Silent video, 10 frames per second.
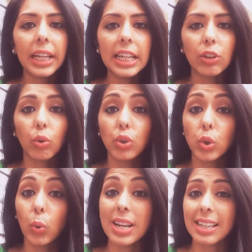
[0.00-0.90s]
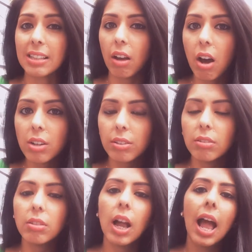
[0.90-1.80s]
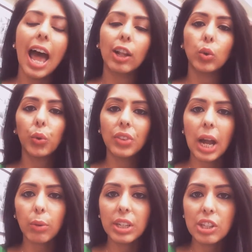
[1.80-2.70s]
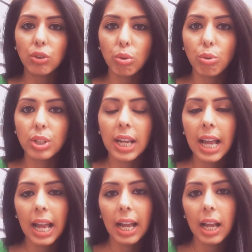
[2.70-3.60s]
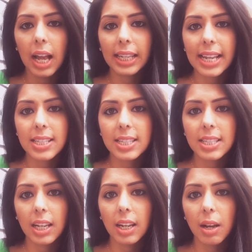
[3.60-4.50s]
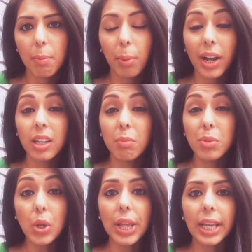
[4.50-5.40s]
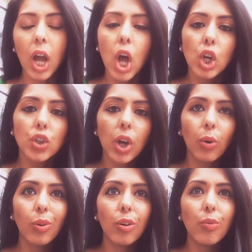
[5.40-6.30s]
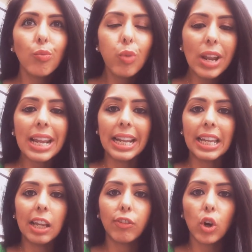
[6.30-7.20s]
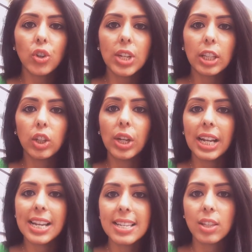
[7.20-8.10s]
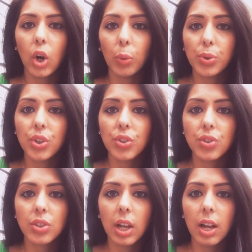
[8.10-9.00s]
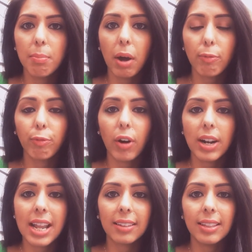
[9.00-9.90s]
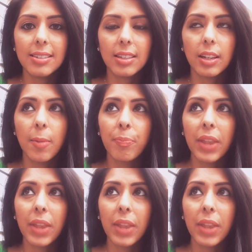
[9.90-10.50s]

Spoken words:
He scored twice against Arsenal, and of course now he's scored against Bayern Munich. So really, if Conte is looking at his options up front next season,